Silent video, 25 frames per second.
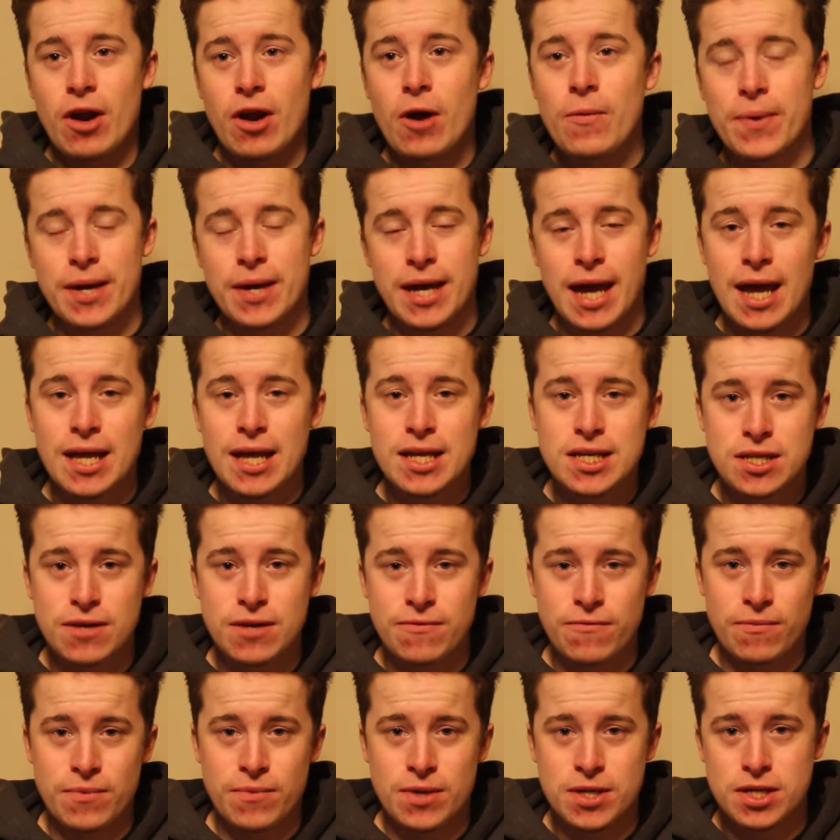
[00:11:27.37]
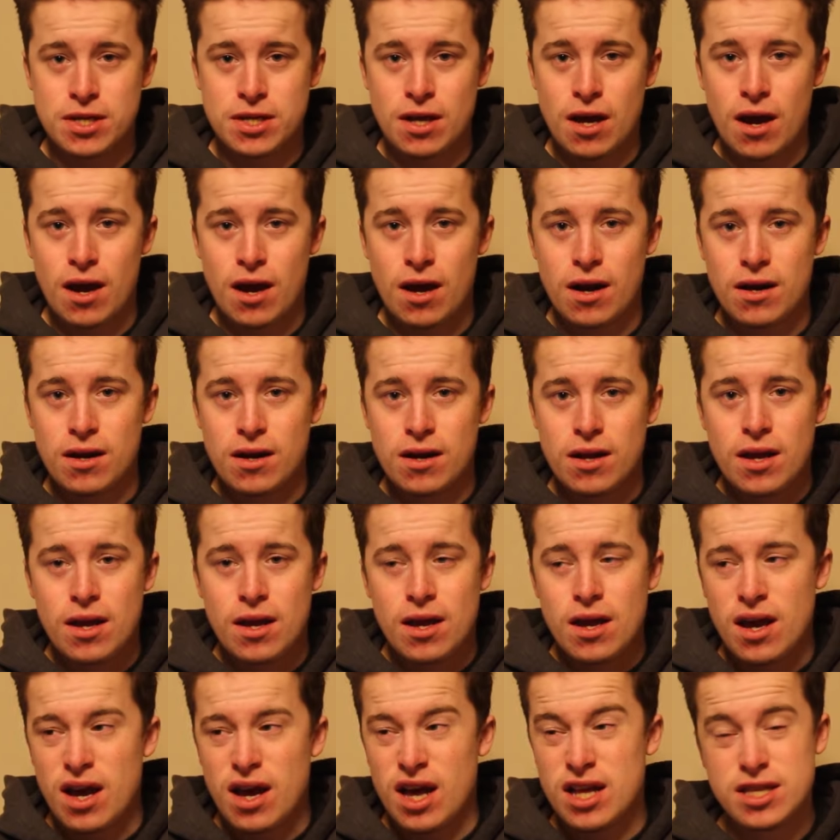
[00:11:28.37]
up against it from the start.
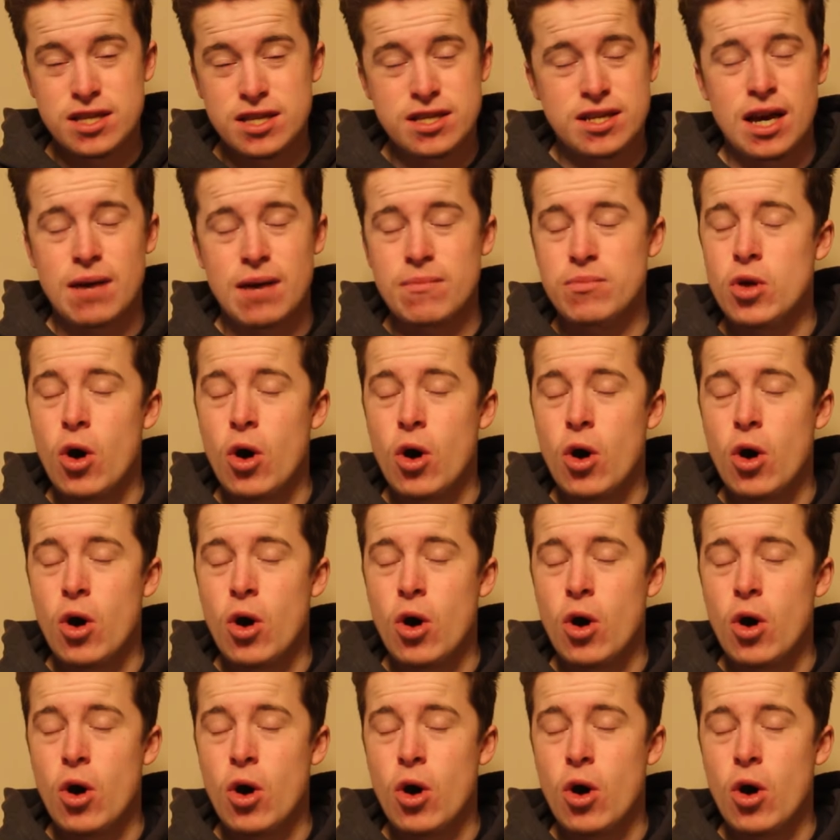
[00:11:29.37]
And